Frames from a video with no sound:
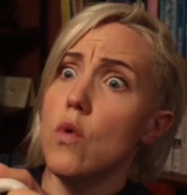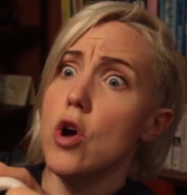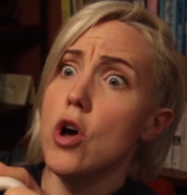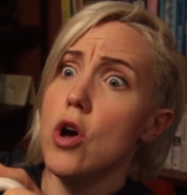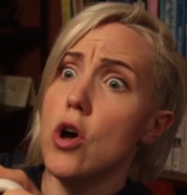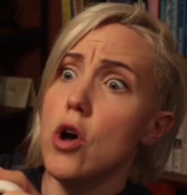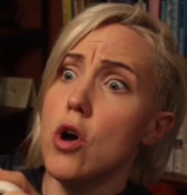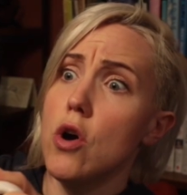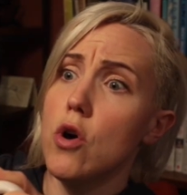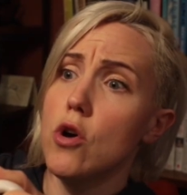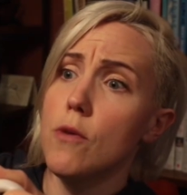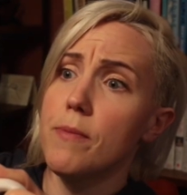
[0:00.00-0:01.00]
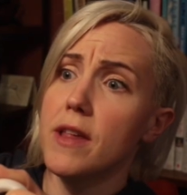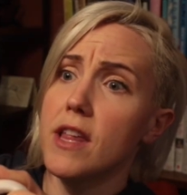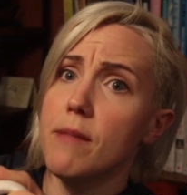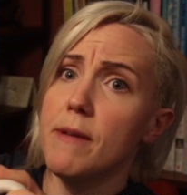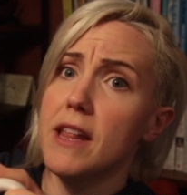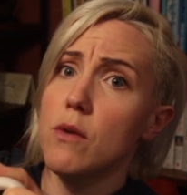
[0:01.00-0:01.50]
Oopsie,
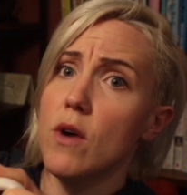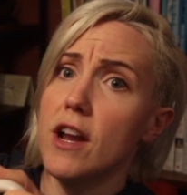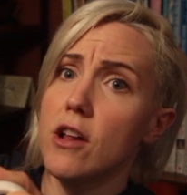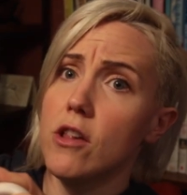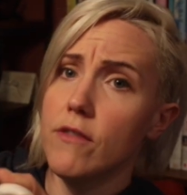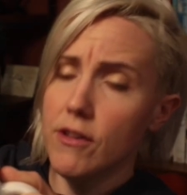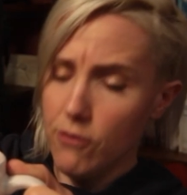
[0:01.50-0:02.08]
spilling wine all over the